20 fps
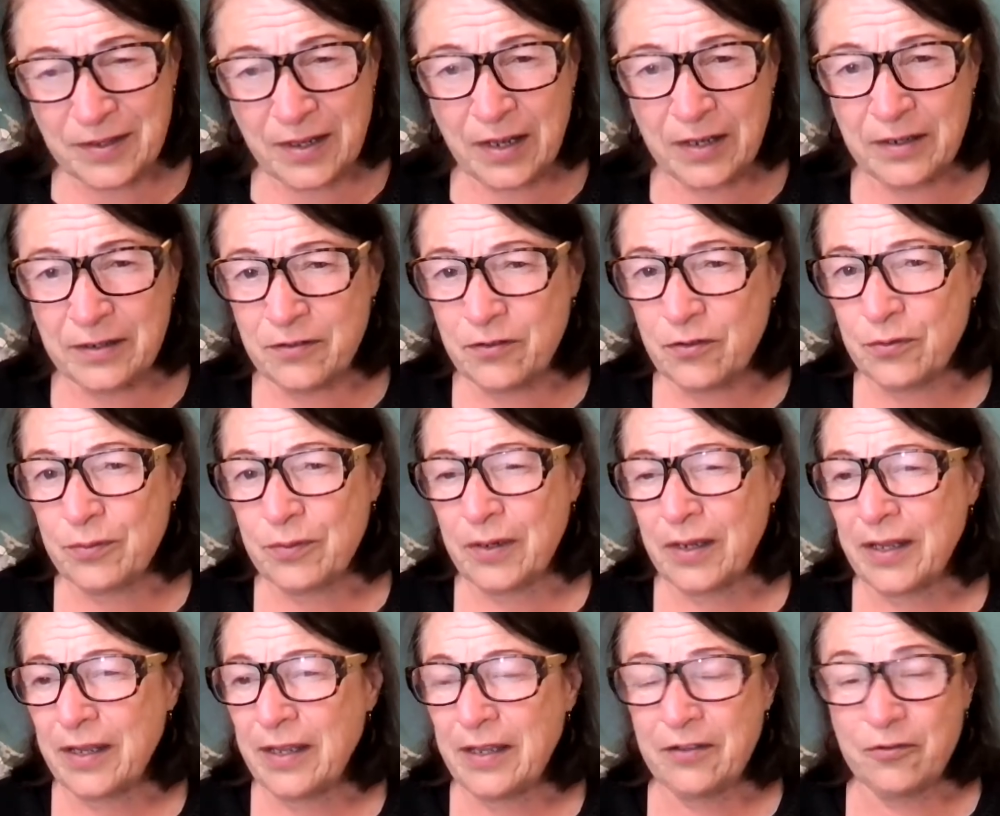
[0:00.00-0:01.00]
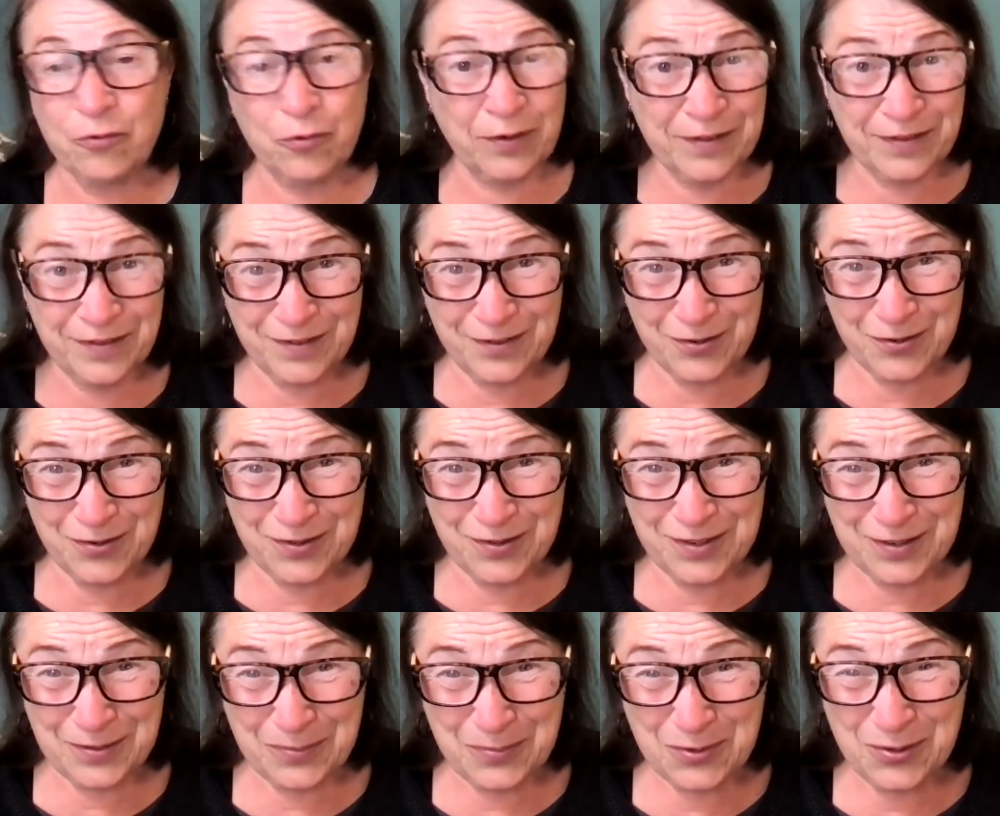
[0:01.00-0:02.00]
I do a Transition
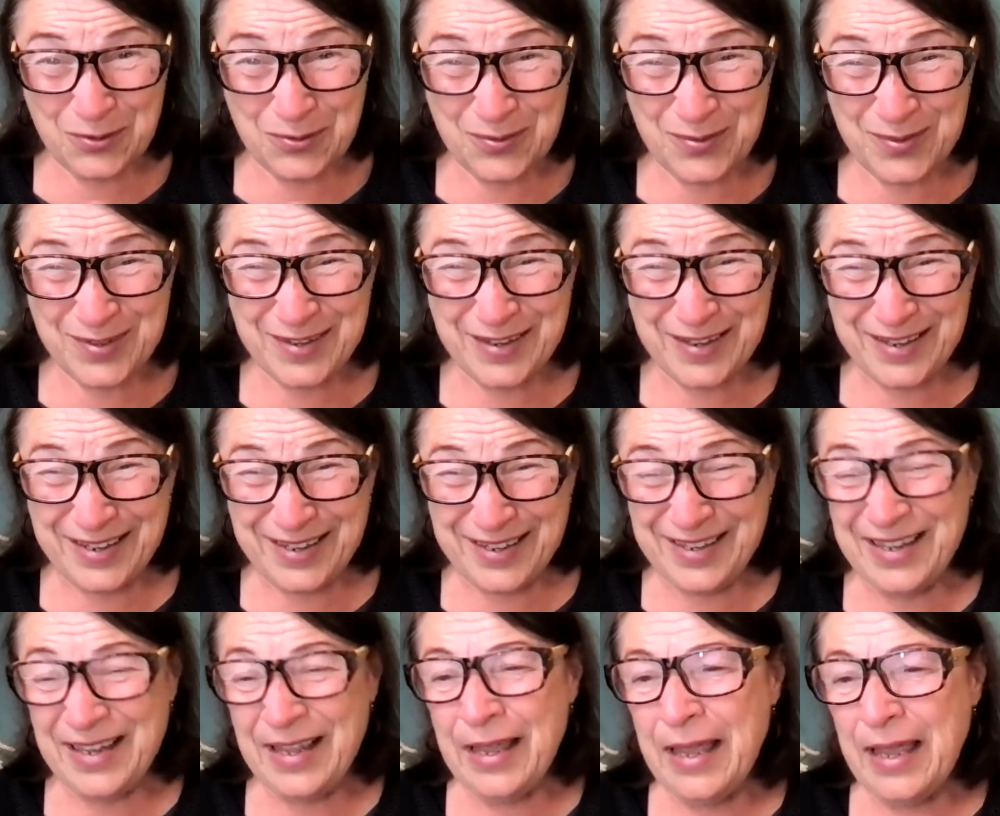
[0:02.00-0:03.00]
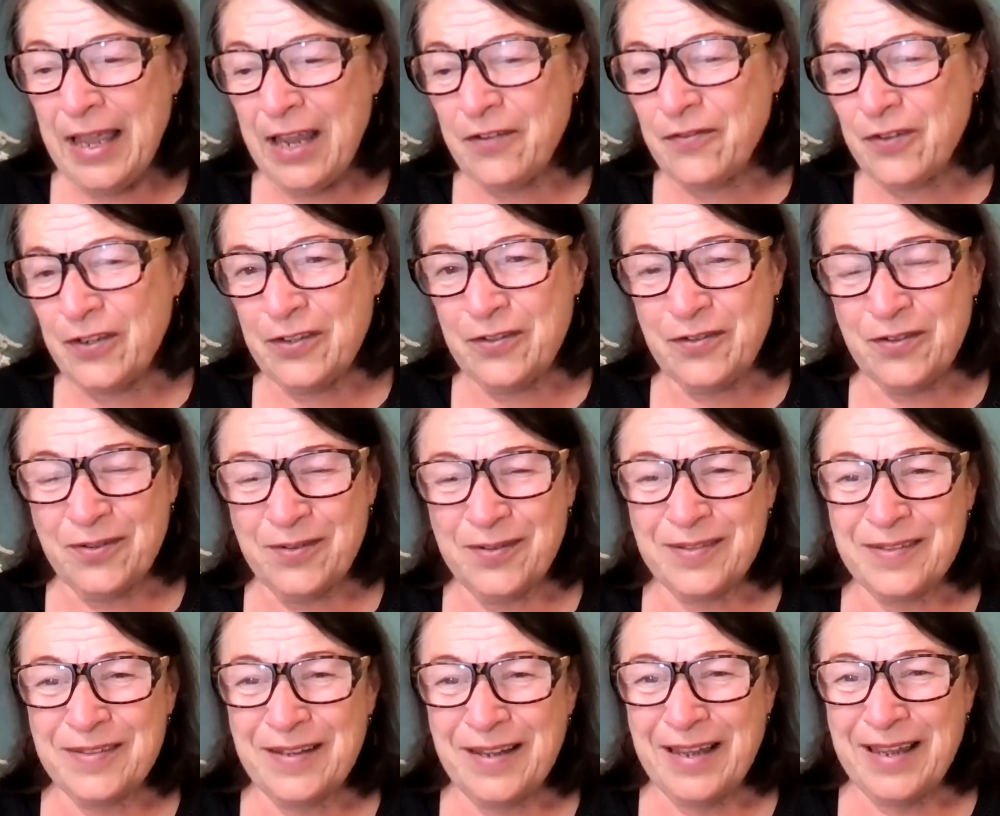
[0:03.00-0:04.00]
Tip Tuesday every
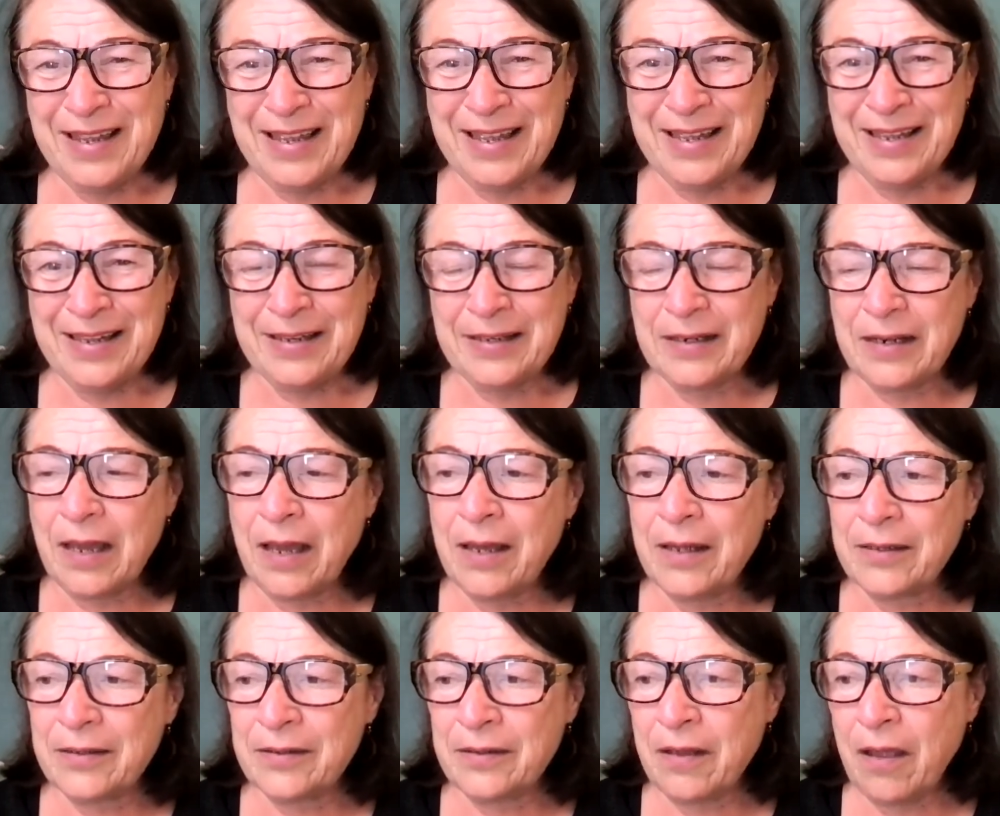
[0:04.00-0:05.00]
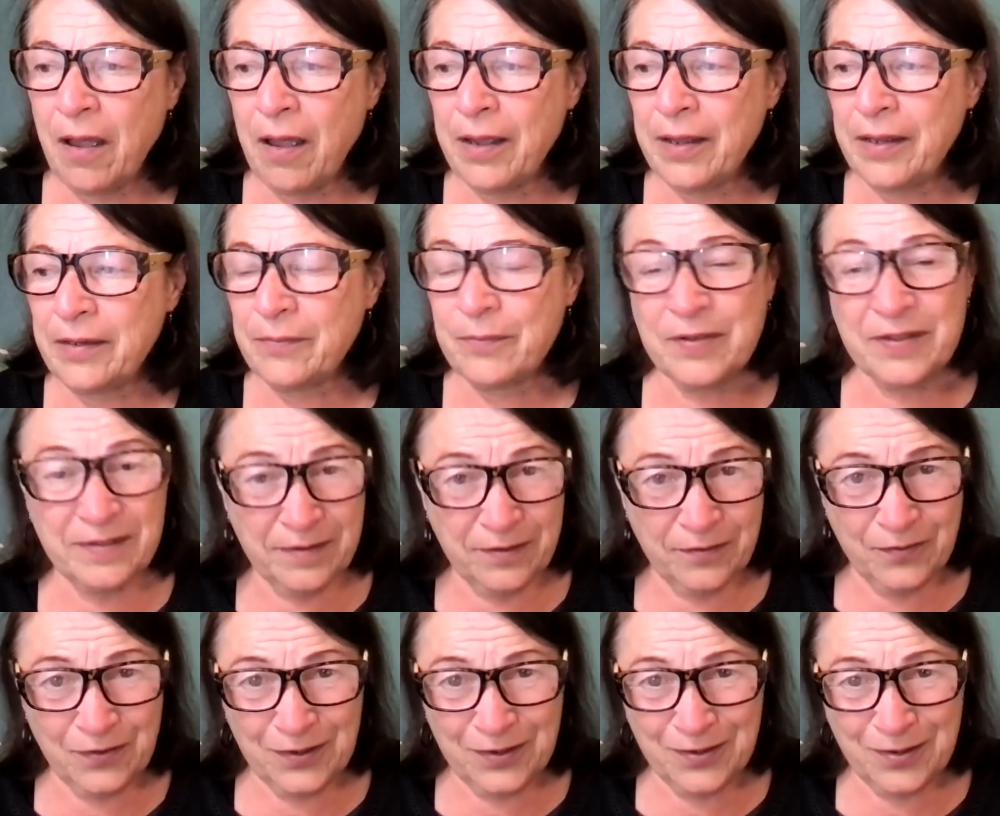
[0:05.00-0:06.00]
Tuesday at 9
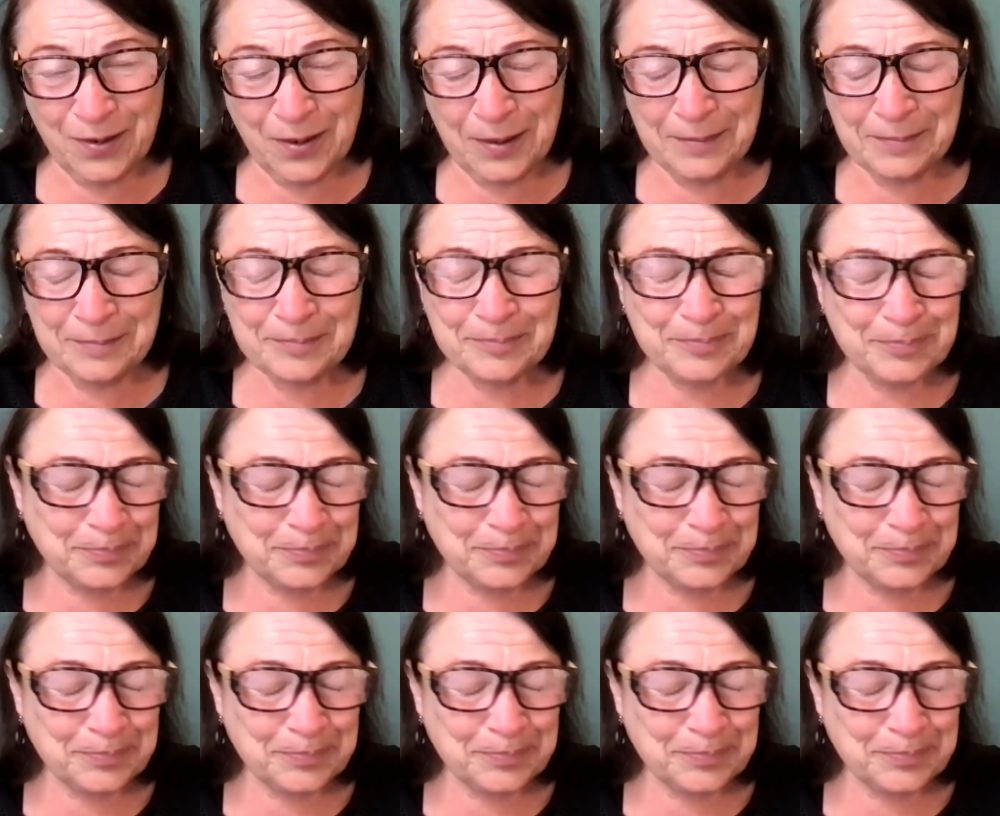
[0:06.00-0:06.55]
Pacific time.